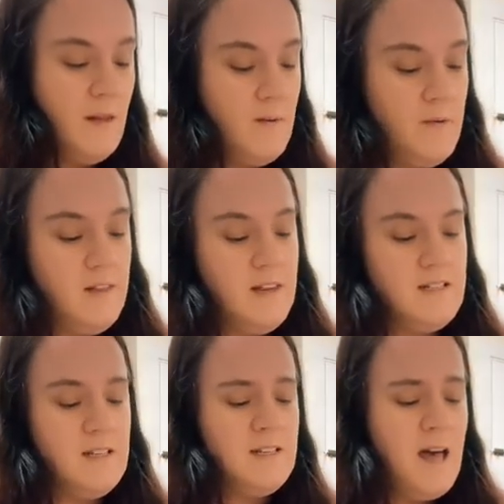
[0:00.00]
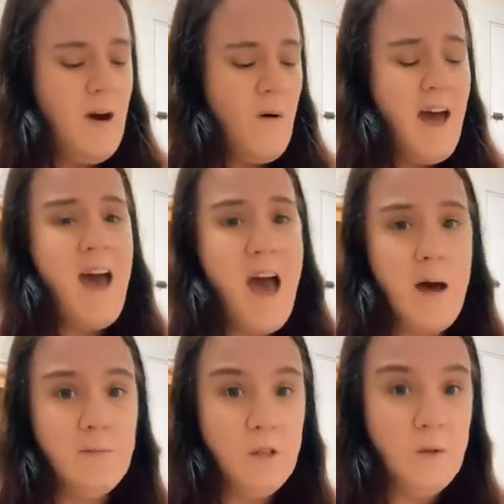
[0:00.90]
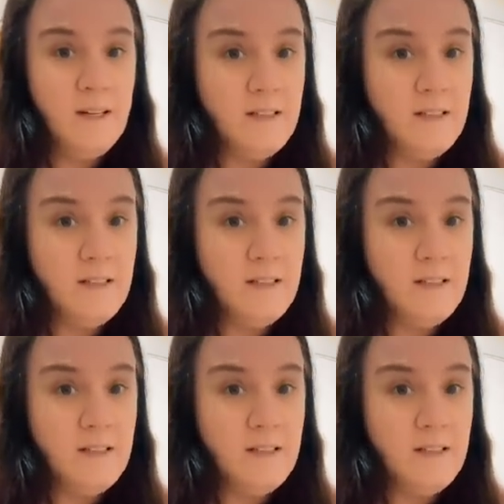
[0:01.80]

but this is how I'm doing it.